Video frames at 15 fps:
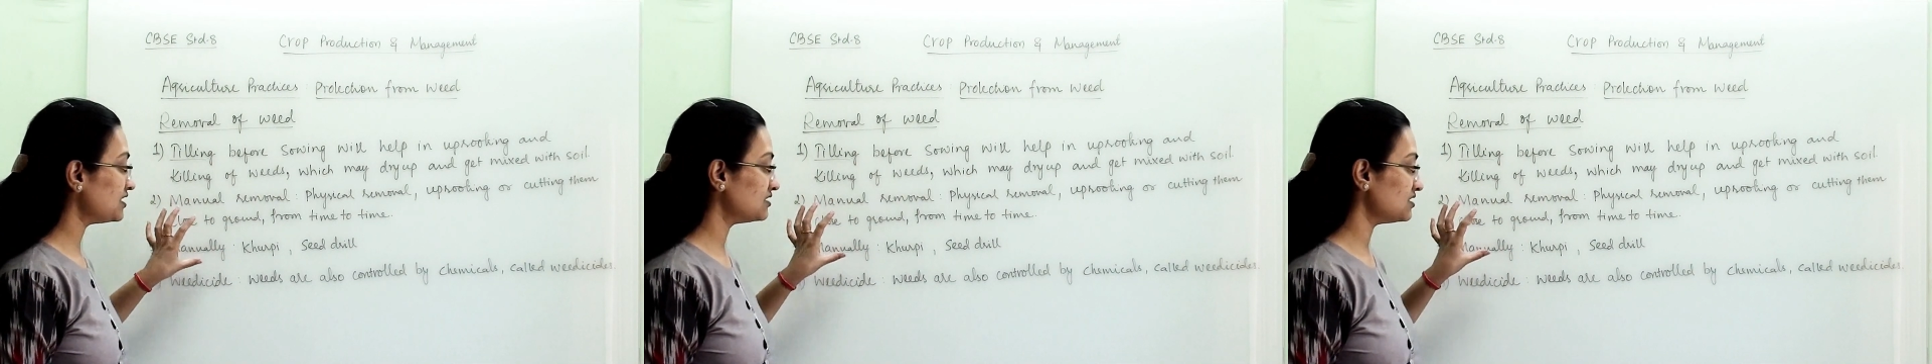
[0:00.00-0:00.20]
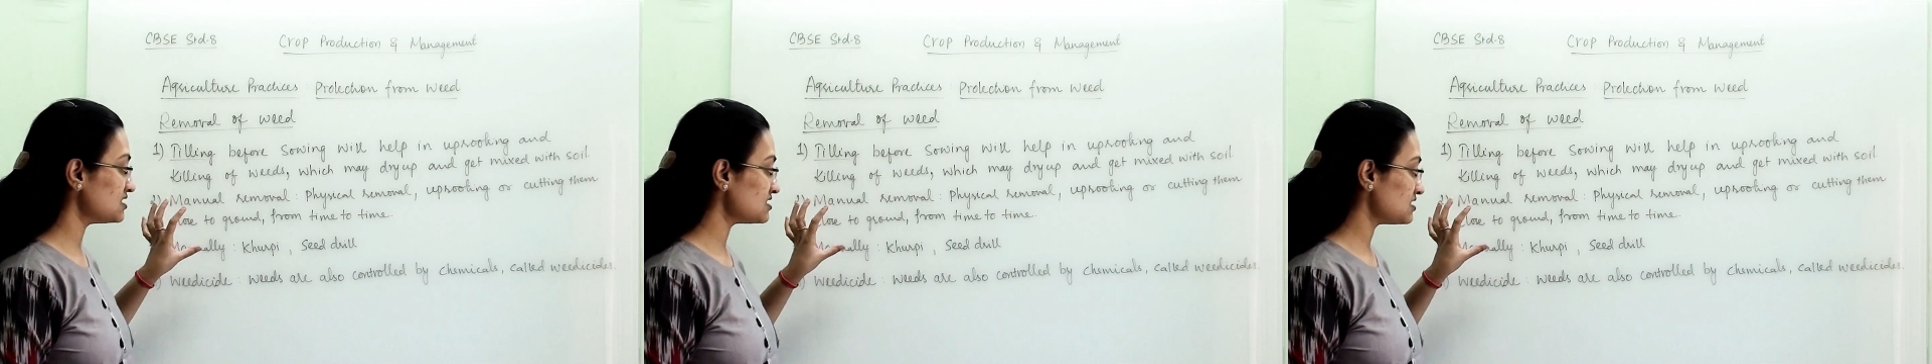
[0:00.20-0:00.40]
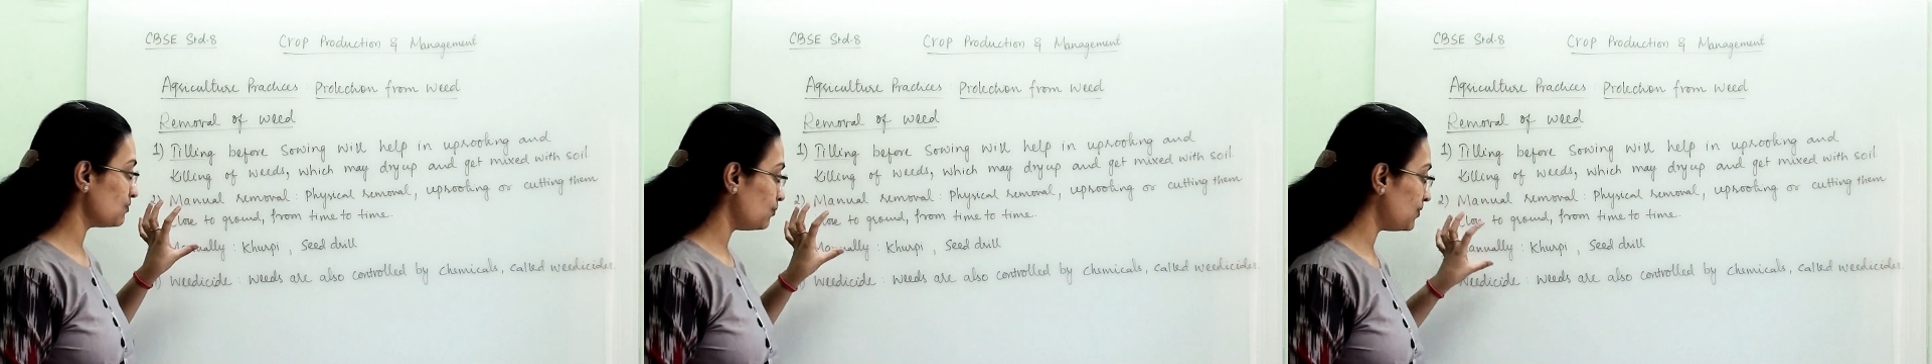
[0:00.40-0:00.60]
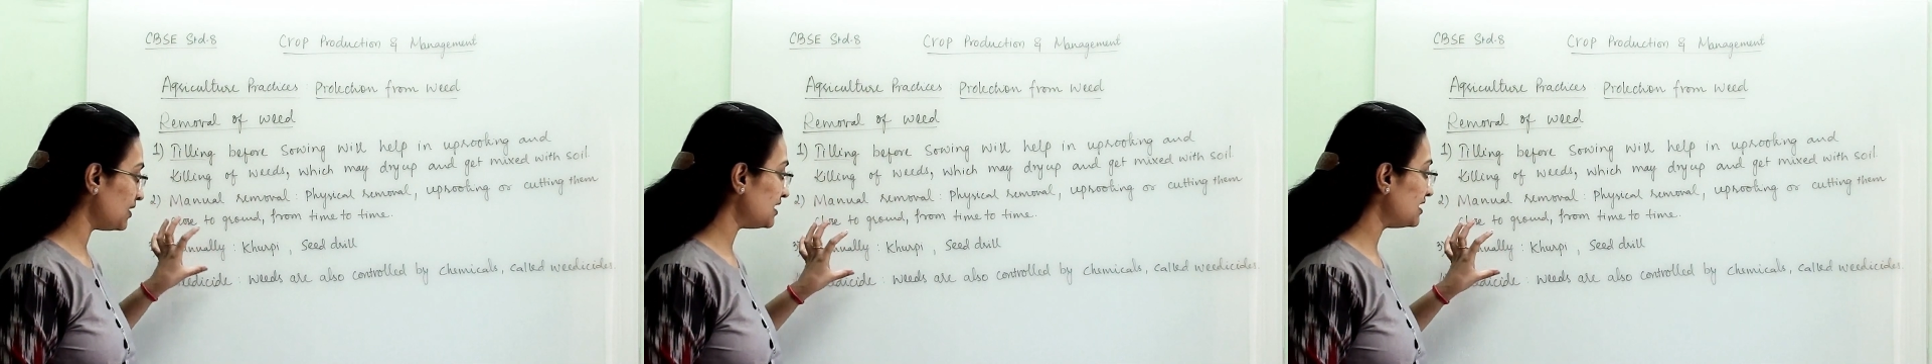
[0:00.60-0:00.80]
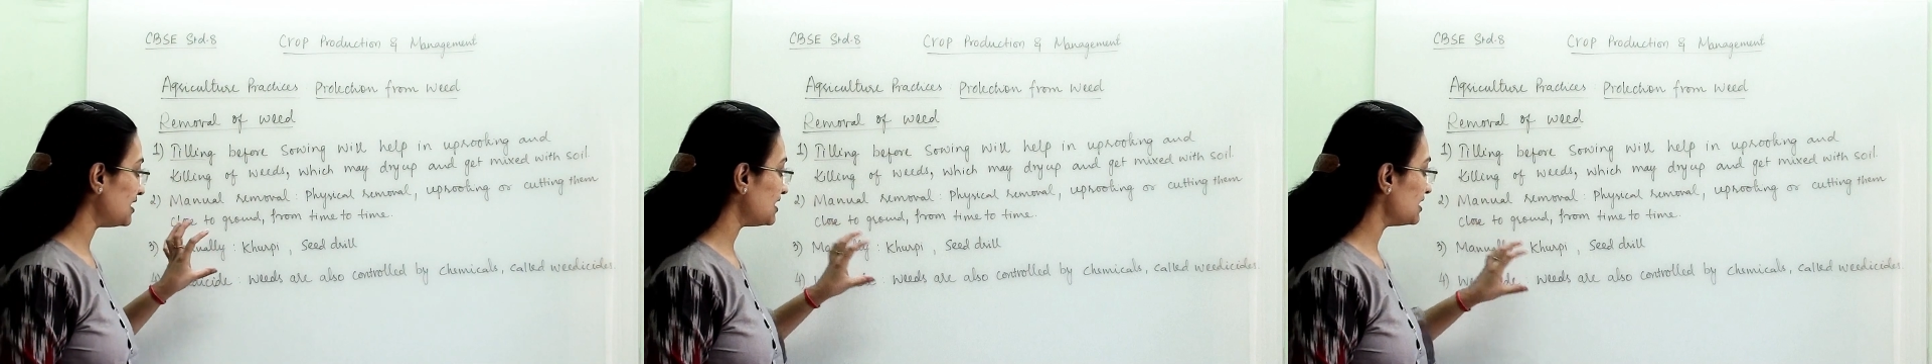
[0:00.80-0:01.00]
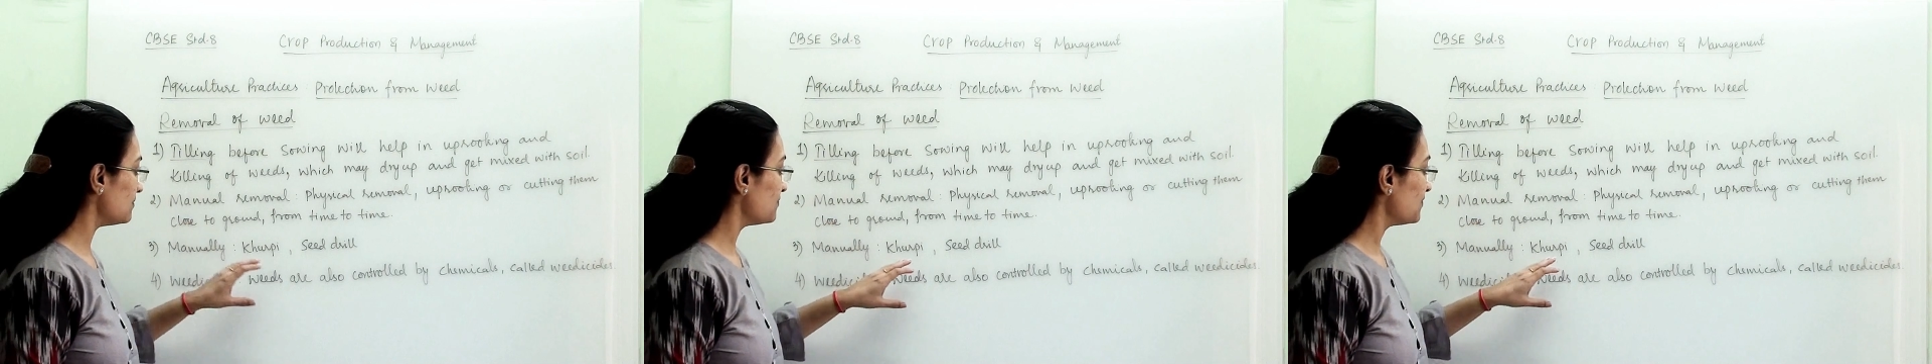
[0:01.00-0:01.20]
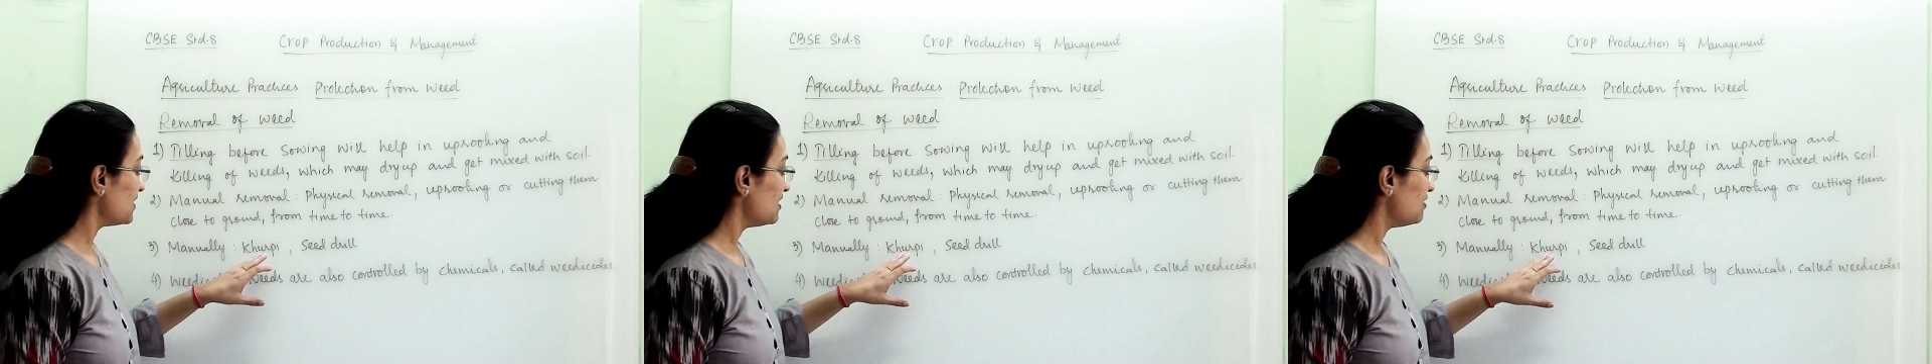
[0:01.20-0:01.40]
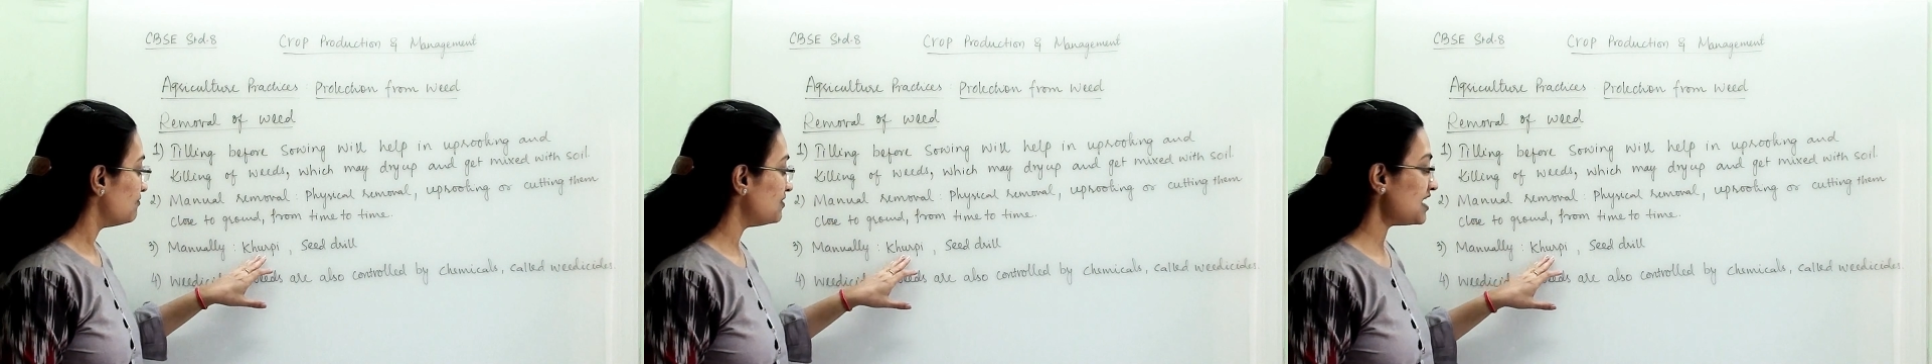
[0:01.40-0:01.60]
this weeding,
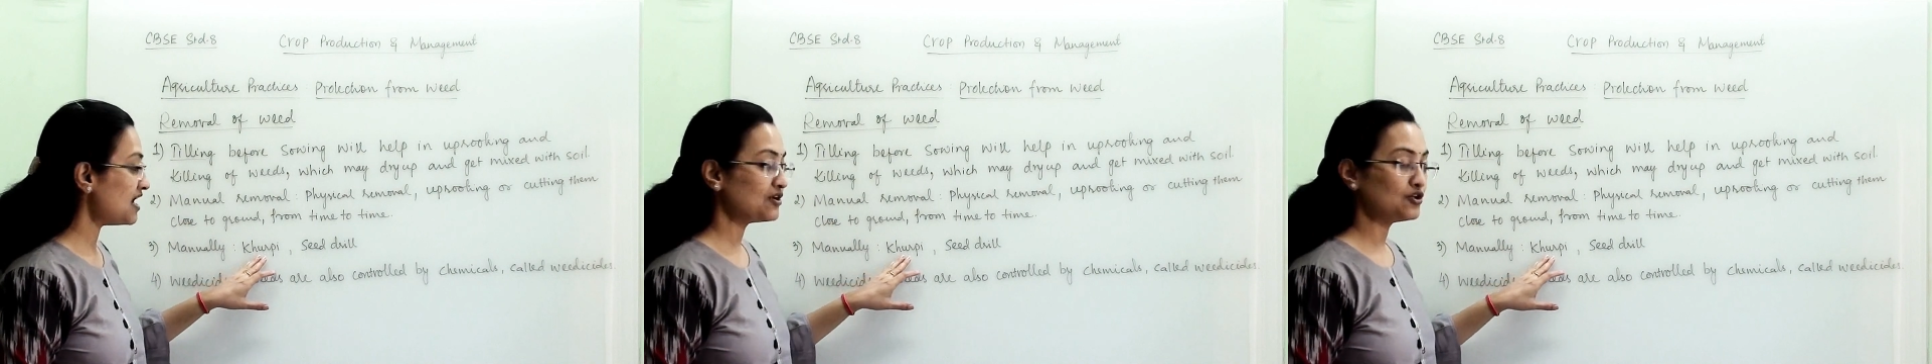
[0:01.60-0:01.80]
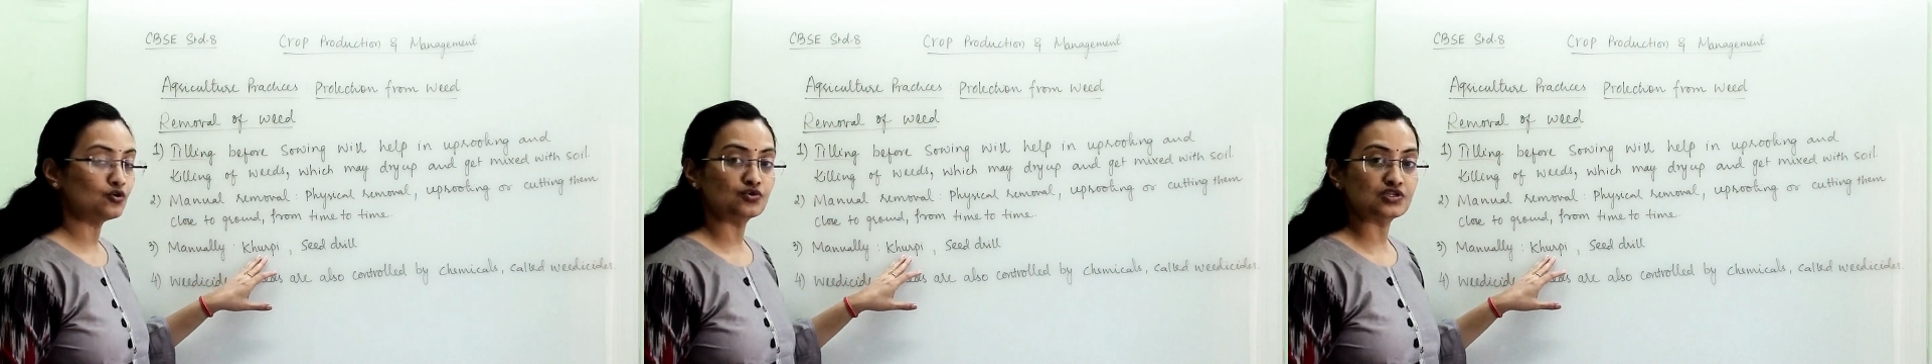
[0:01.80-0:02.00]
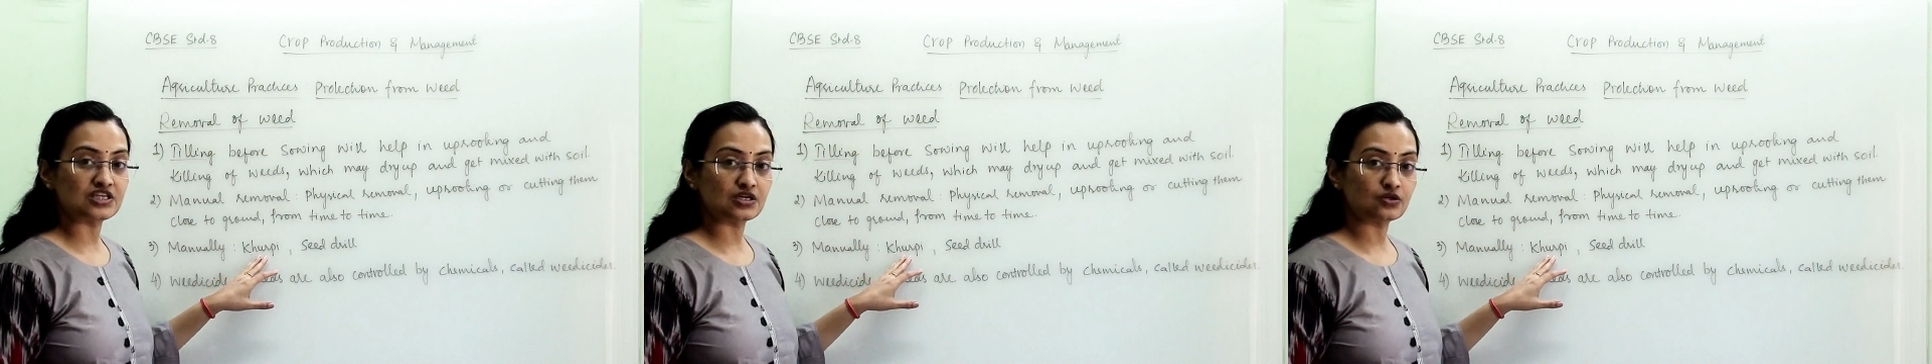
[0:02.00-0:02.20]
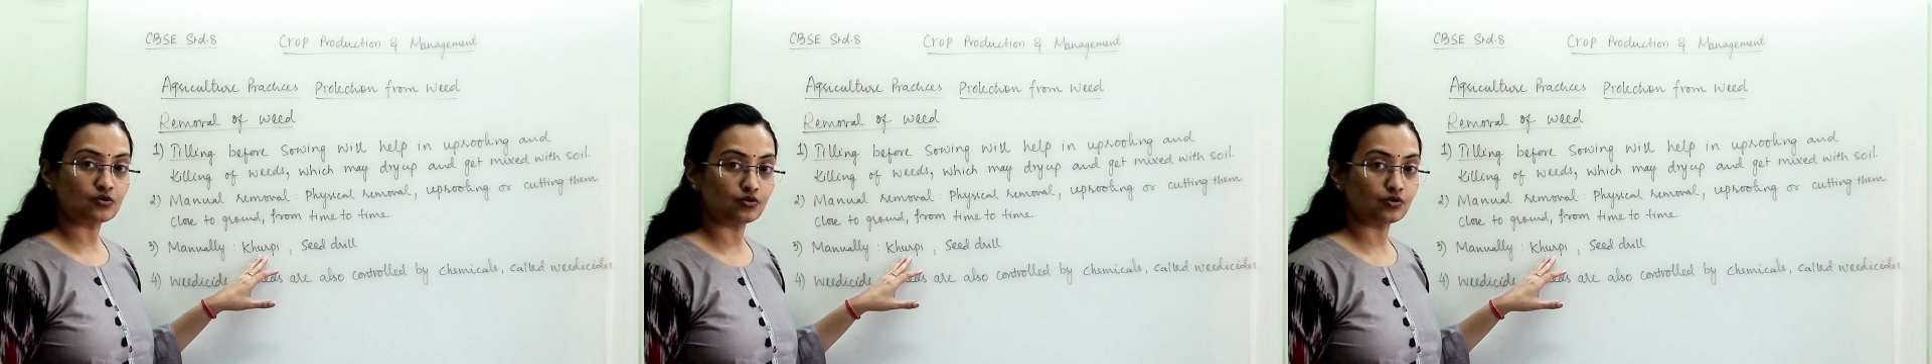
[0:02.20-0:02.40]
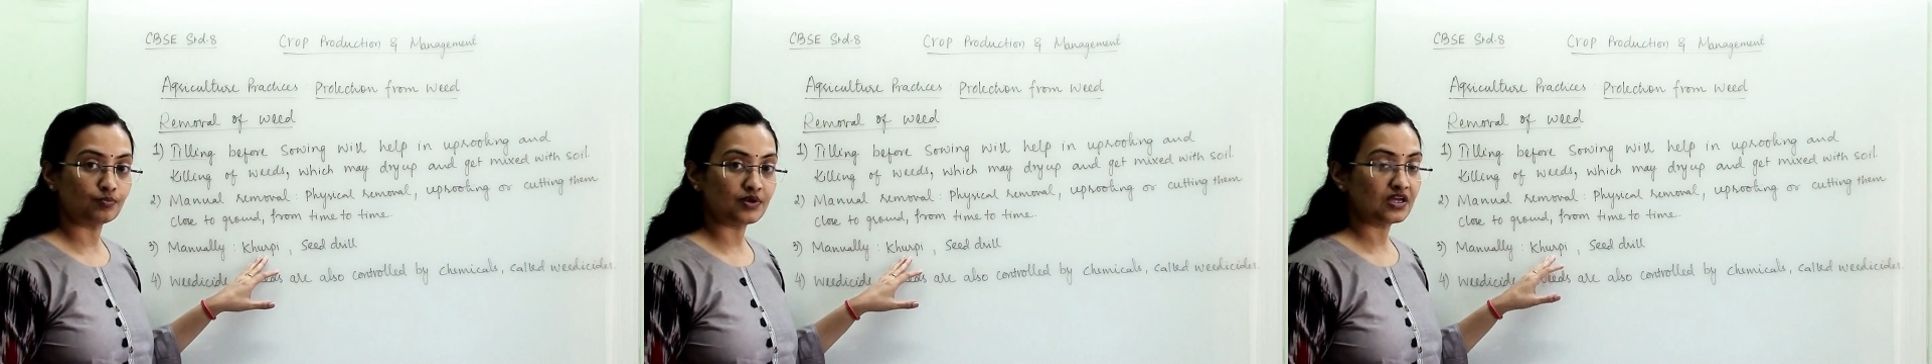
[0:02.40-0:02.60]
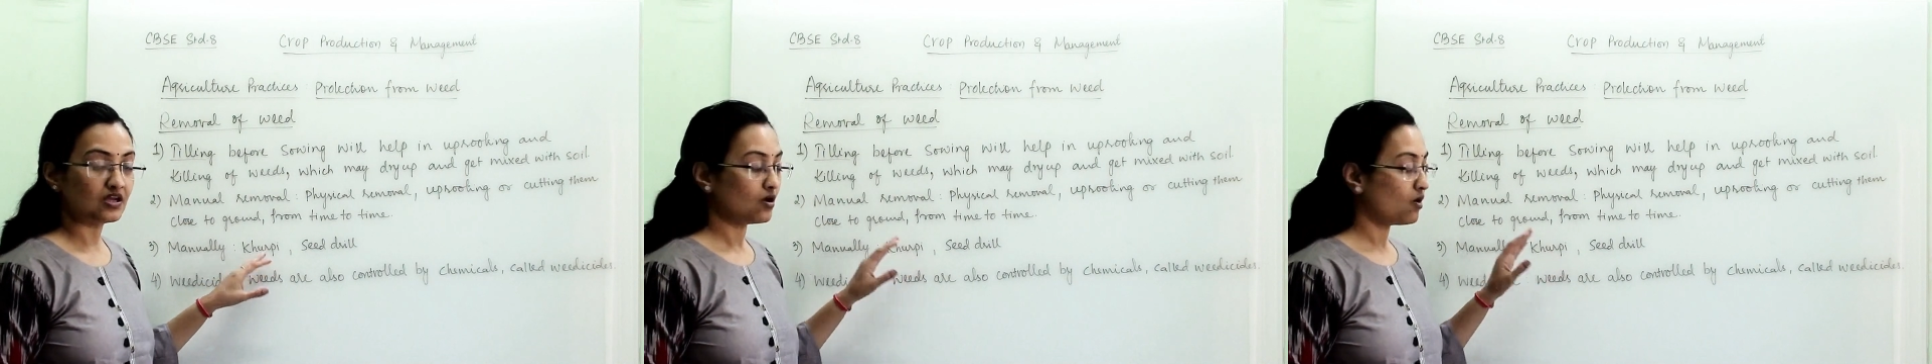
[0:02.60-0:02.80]
we are using kurpi,